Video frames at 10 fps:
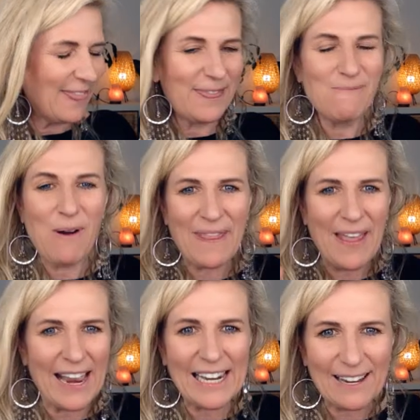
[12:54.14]
when
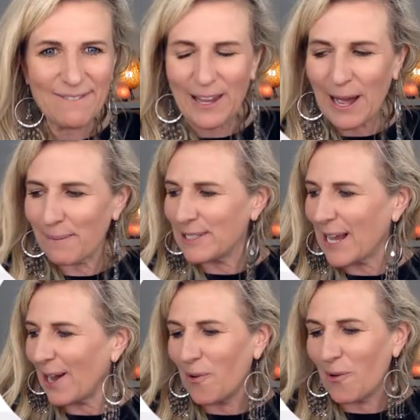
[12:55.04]
they leave cups
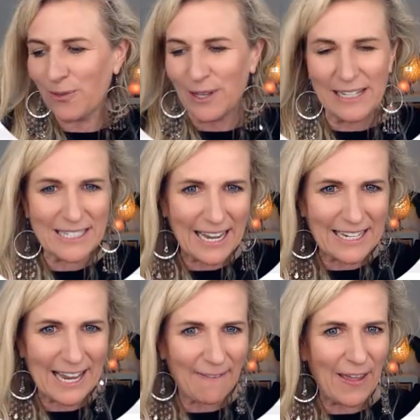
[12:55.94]
out or things
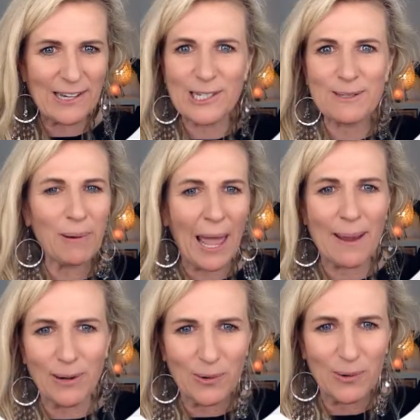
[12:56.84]
get done, they just
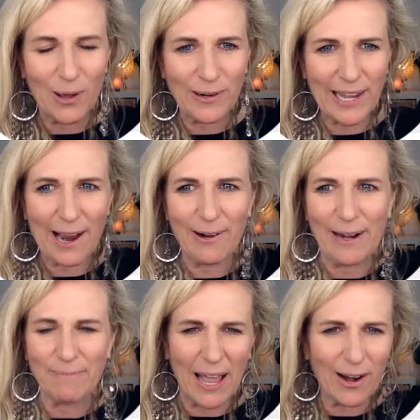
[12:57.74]
blame it all on
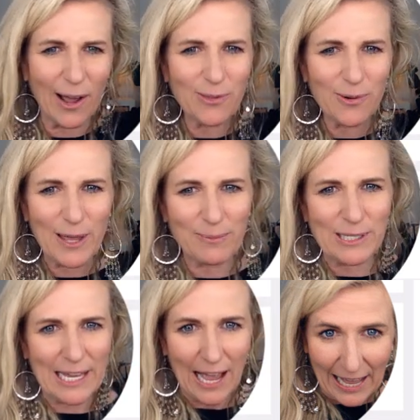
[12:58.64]
Karen. And I thought that
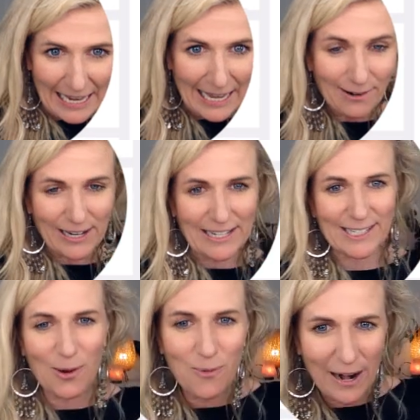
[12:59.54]
was hilarious.
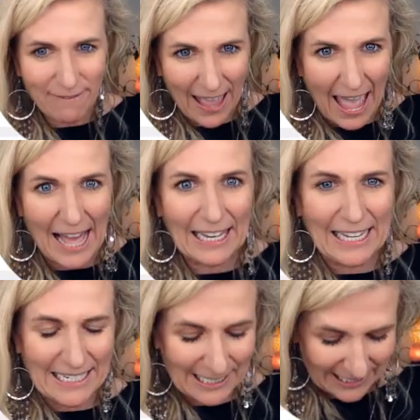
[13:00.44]
So one of
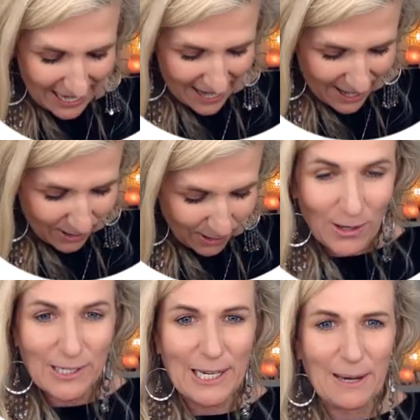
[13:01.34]
Ali's
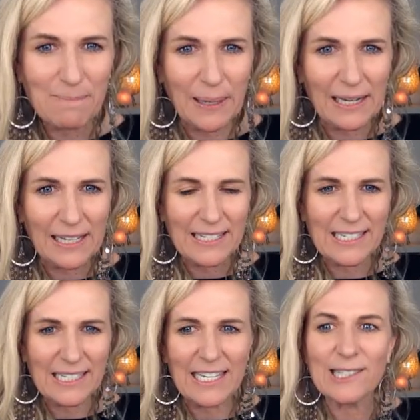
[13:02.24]
content
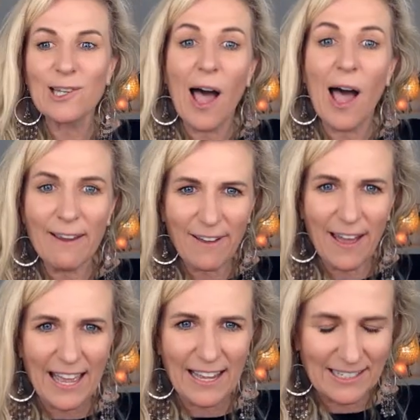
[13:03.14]
pillars is life
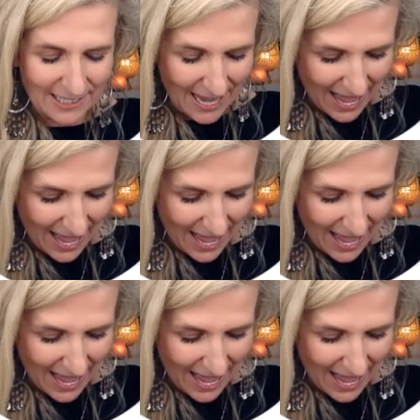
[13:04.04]
hacks.